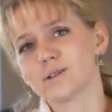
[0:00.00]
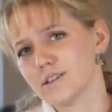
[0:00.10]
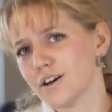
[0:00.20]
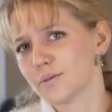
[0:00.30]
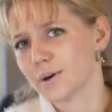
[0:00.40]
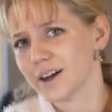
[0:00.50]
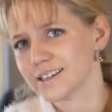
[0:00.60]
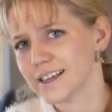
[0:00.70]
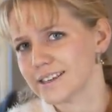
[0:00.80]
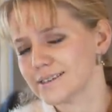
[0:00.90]
long
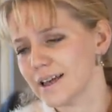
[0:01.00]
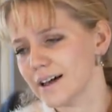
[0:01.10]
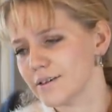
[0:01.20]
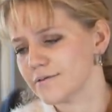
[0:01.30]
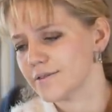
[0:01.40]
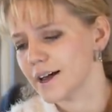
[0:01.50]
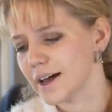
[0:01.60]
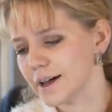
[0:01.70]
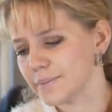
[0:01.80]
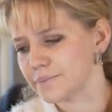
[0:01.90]
process of
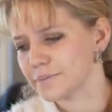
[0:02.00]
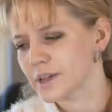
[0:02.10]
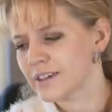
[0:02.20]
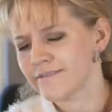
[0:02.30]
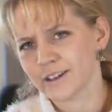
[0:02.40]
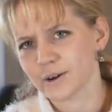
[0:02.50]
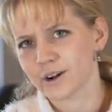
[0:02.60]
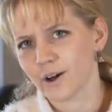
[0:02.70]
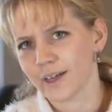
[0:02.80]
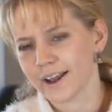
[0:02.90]

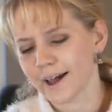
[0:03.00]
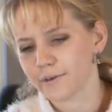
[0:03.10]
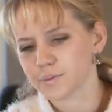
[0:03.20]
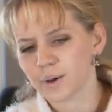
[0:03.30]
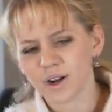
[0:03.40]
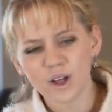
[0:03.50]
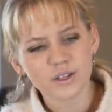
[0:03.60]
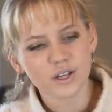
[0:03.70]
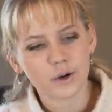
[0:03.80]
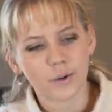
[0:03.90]
figuring all that out, but
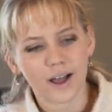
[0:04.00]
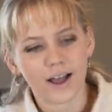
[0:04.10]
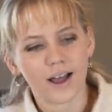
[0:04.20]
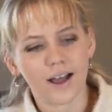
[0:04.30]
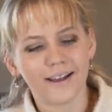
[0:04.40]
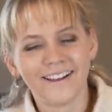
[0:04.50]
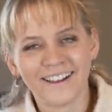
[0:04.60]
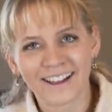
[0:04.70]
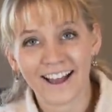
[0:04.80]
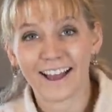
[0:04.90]
also,
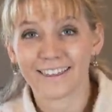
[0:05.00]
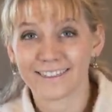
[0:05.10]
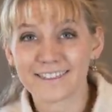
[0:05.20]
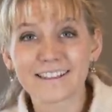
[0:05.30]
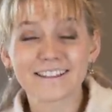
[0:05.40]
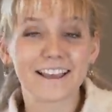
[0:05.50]
that's